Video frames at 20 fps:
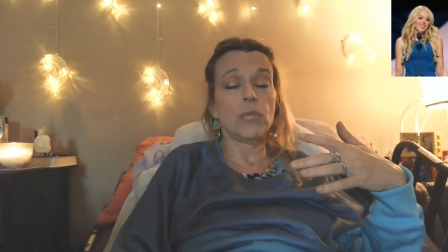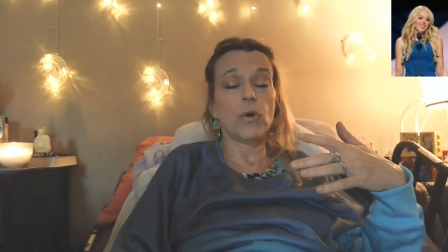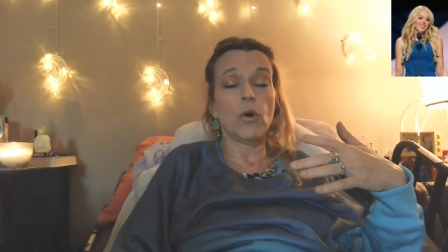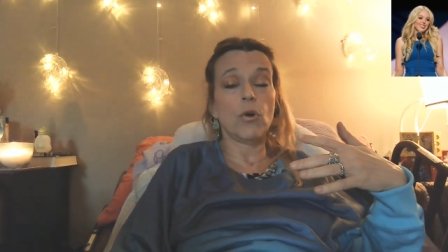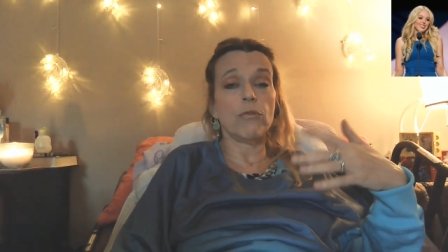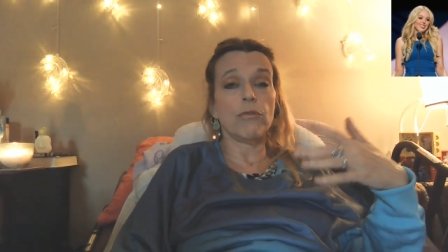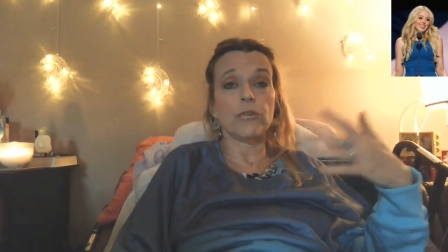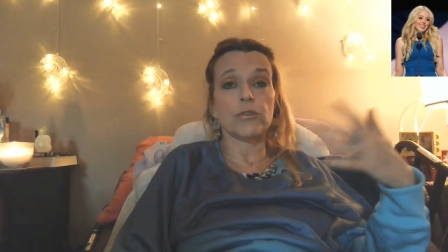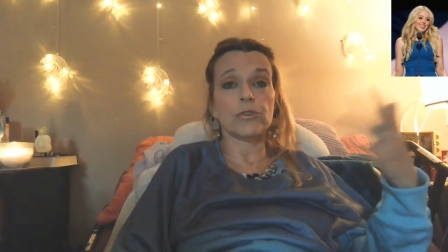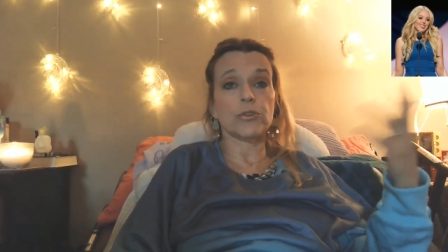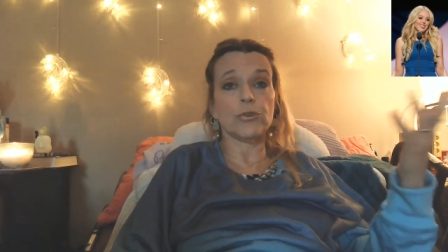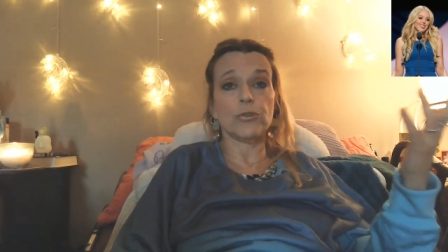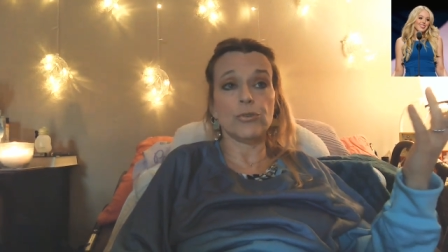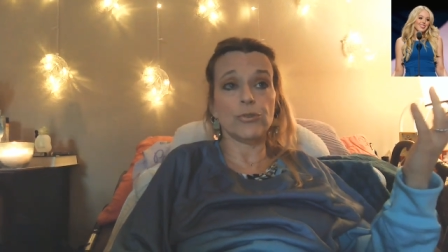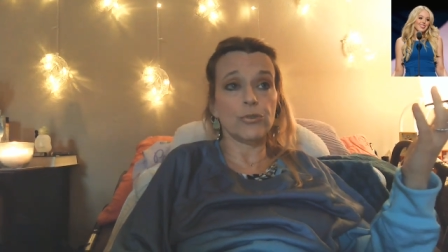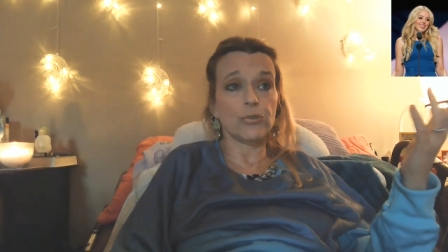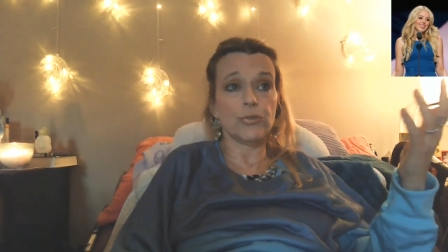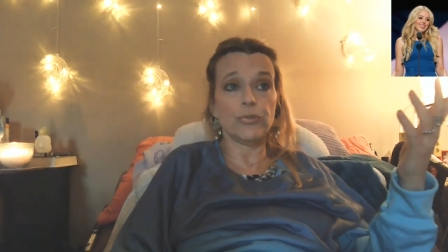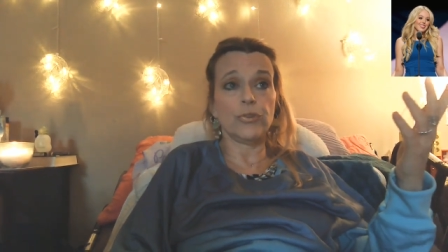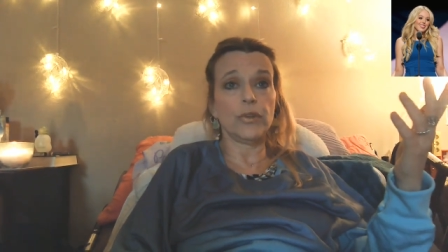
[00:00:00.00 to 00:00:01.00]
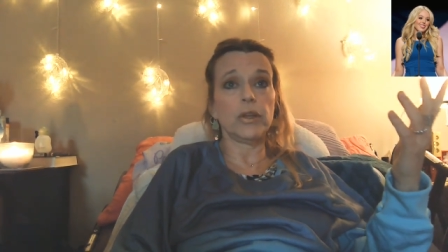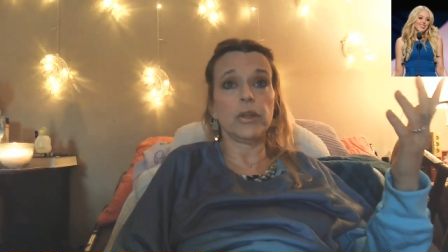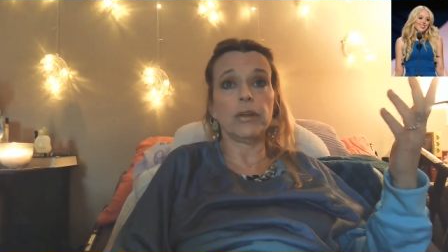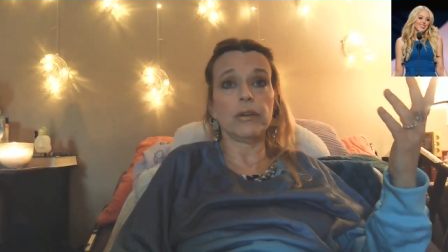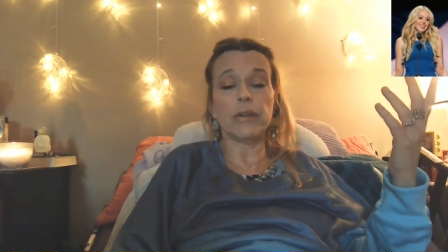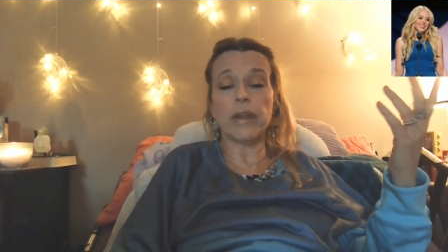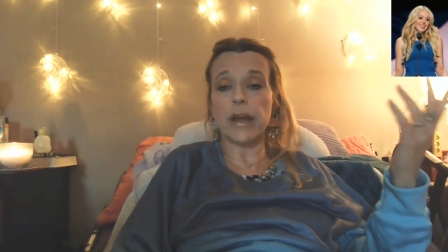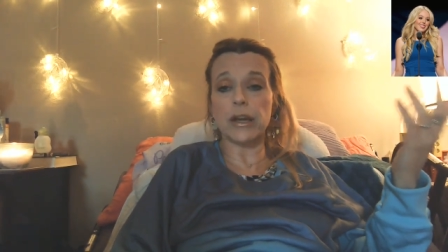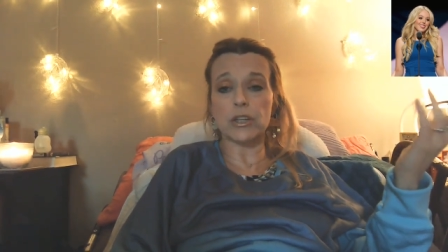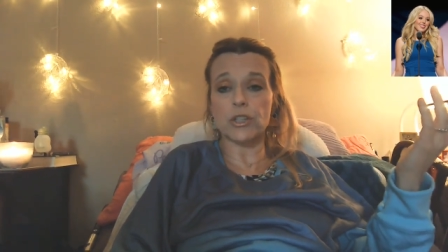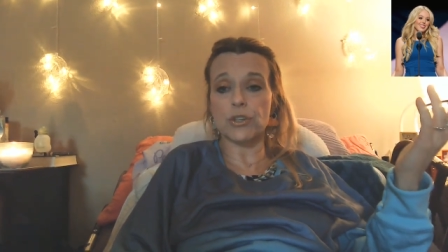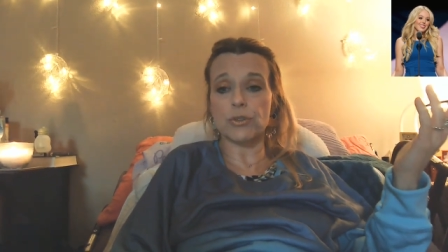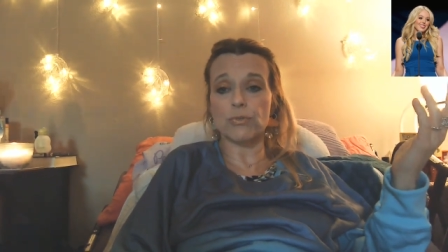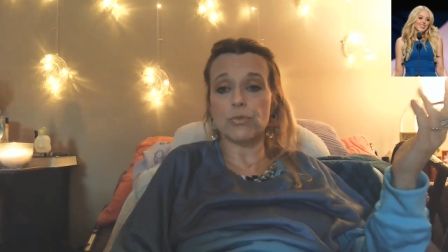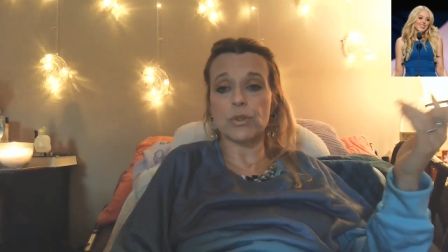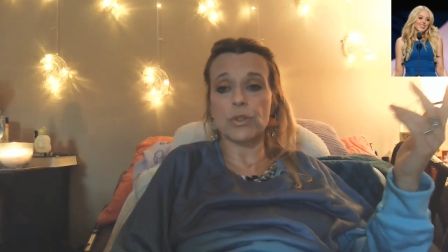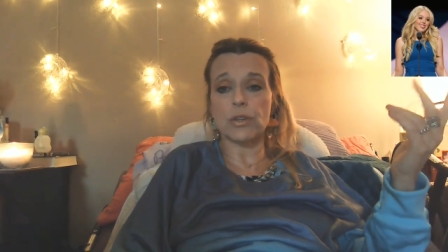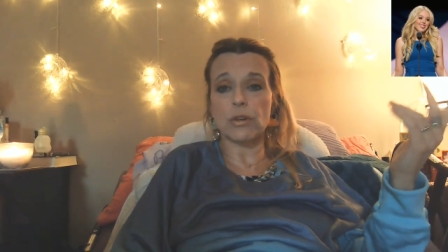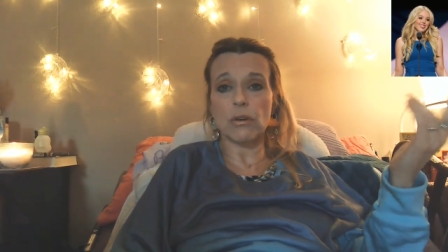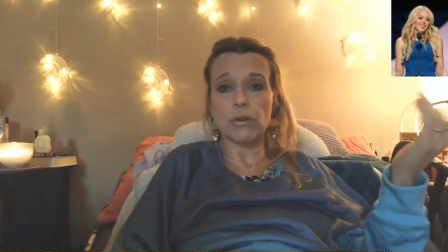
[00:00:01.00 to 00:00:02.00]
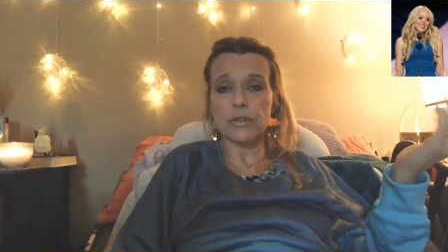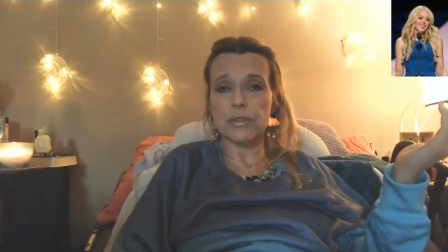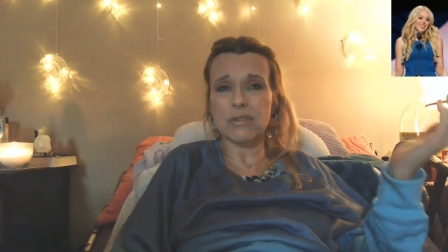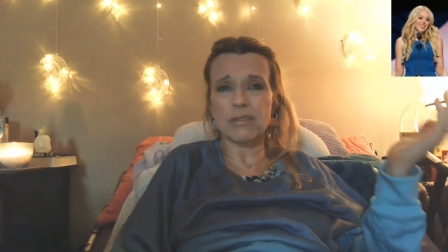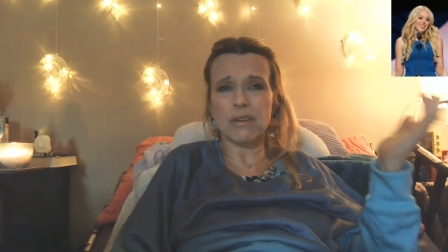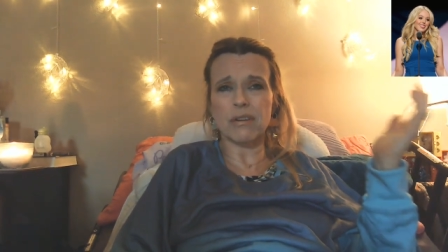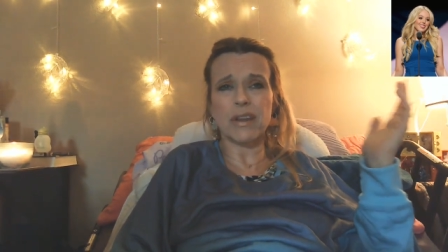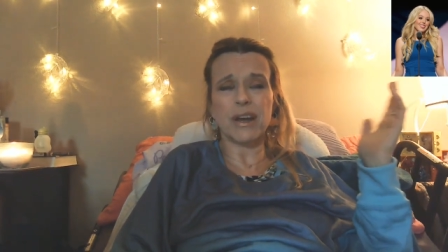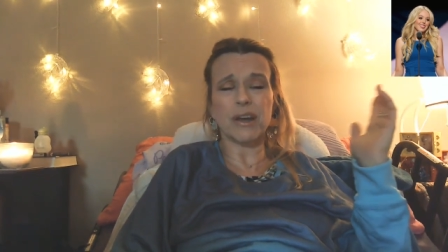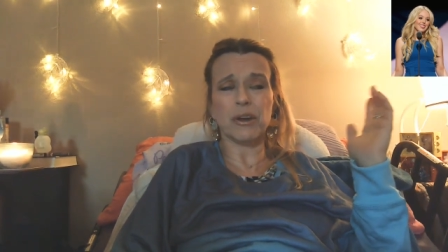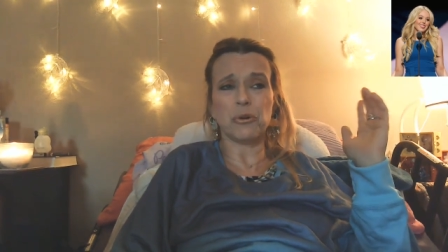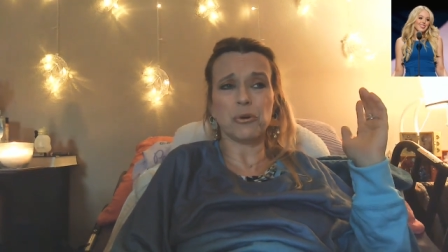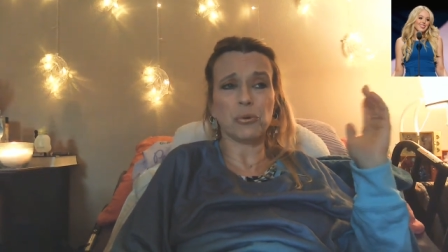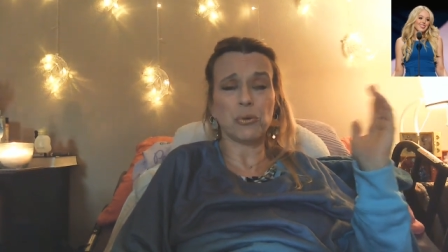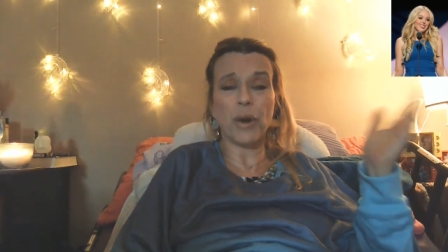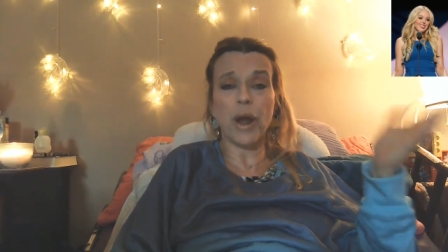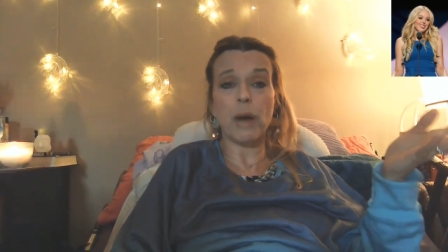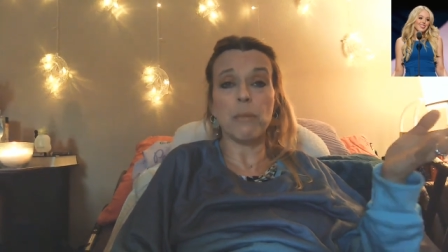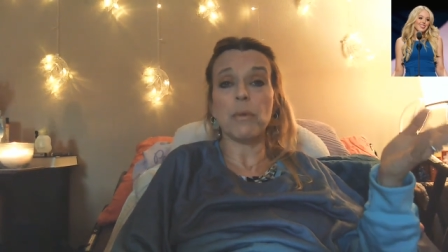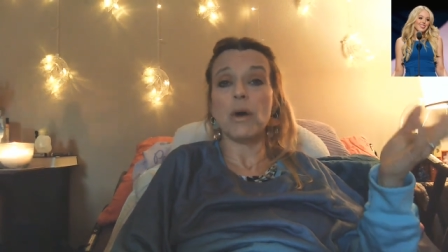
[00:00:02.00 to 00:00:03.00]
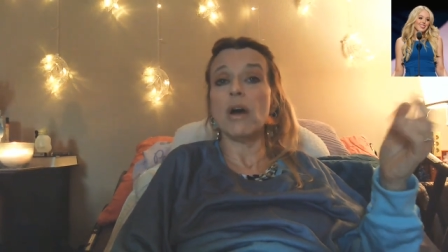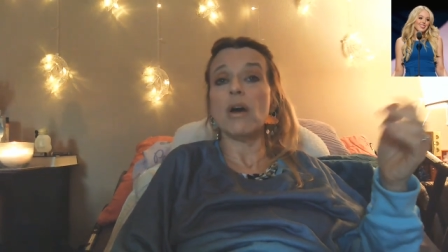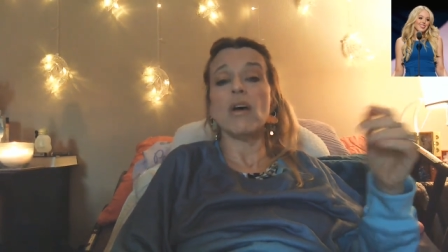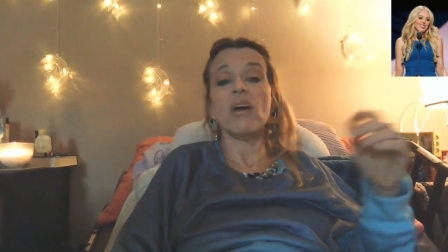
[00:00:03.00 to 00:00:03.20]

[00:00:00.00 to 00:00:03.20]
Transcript: overturn the election results and all that crap.